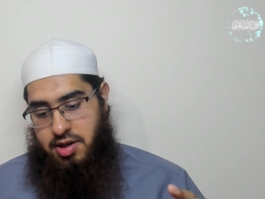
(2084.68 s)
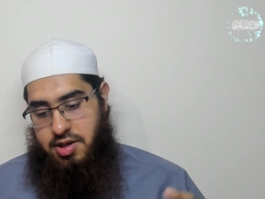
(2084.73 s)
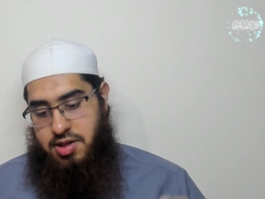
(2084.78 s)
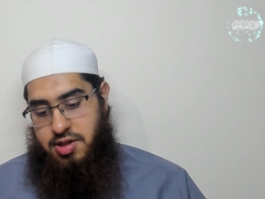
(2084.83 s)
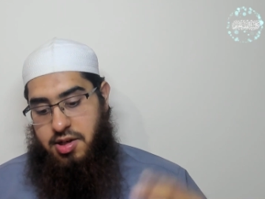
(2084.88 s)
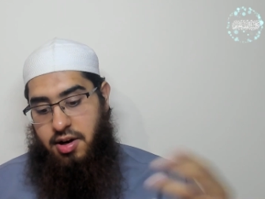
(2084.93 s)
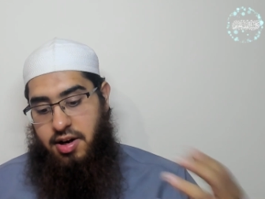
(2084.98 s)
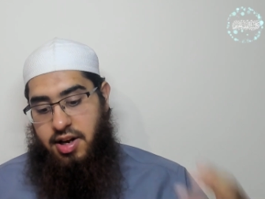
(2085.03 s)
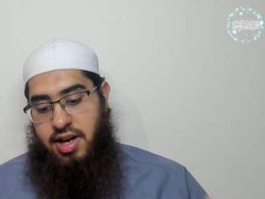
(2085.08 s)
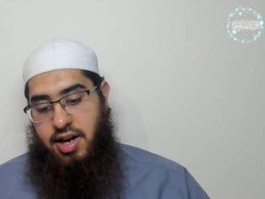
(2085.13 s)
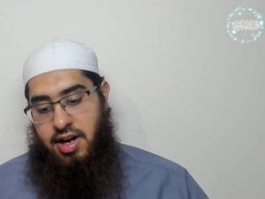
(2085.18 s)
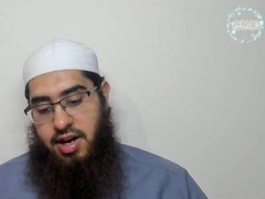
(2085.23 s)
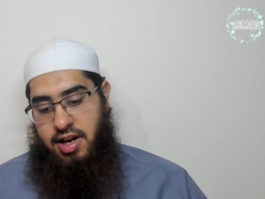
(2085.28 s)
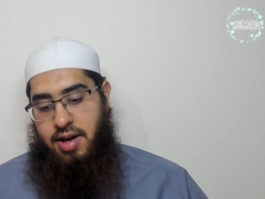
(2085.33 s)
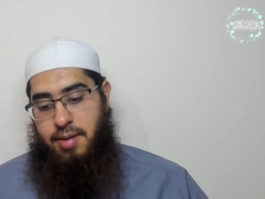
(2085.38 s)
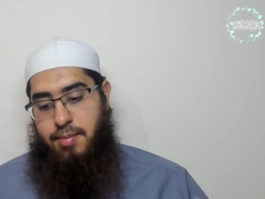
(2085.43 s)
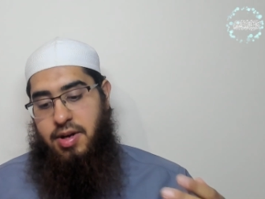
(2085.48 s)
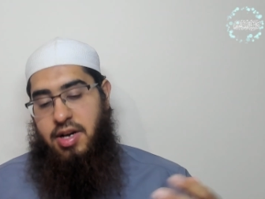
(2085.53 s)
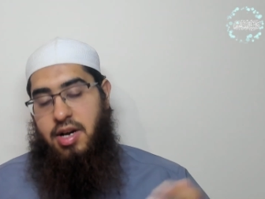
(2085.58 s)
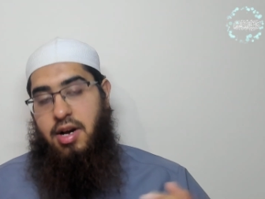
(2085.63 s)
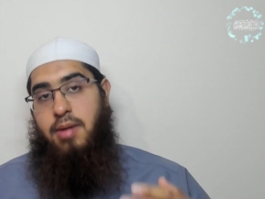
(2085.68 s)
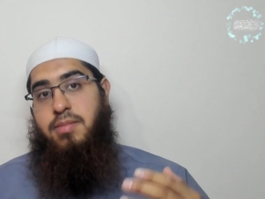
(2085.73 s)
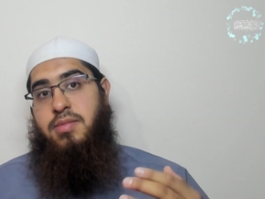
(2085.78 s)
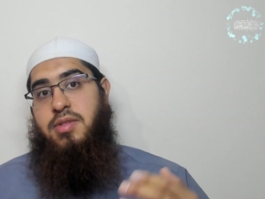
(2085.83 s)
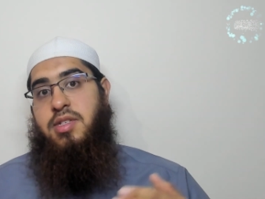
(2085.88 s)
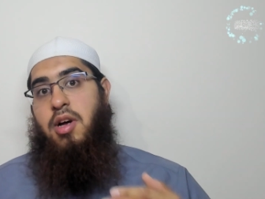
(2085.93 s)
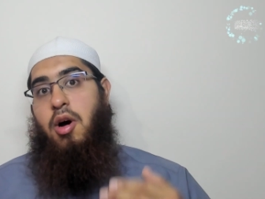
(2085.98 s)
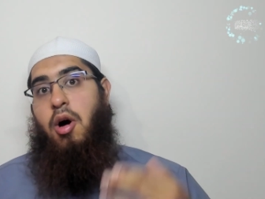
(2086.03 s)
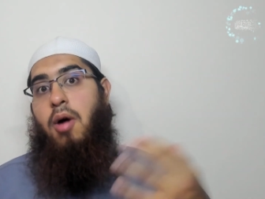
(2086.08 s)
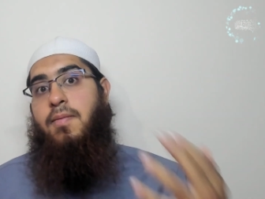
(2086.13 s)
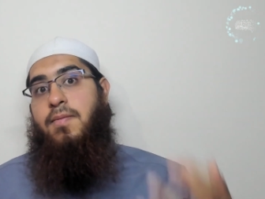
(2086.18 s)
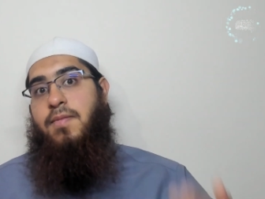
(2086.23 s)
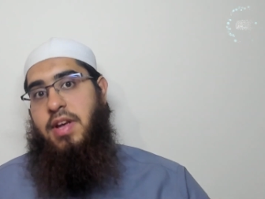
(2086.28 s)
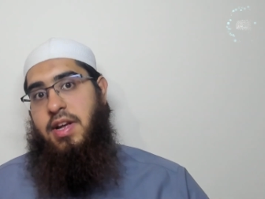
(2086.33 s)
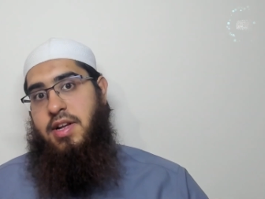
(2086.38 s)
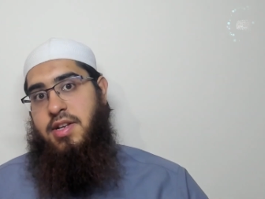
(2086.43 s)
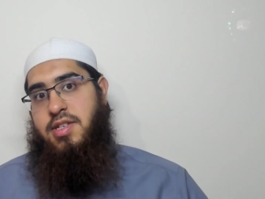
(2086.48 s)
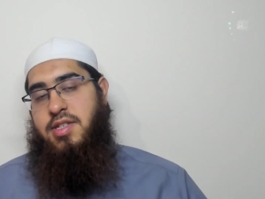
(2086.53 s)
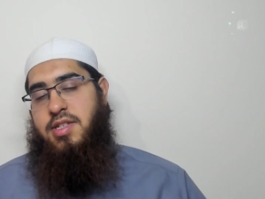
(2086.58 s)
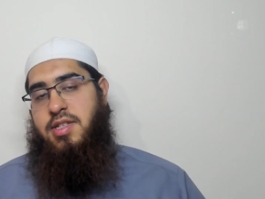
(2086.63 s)
sarih, it becomes
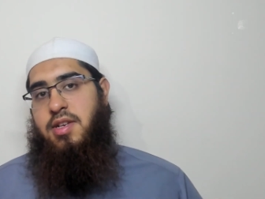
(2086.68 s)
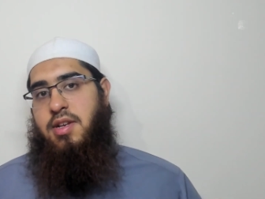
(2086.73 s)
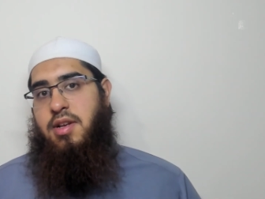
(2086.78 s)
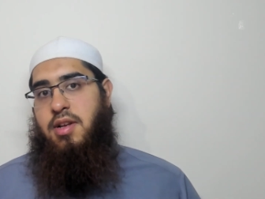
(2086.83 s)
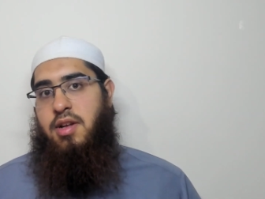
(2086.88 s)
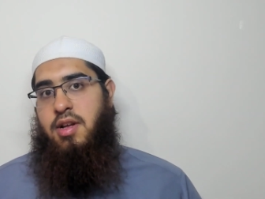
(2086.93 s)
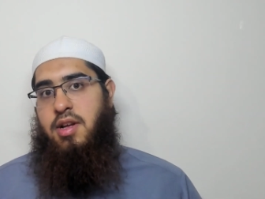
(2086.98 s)
obvious,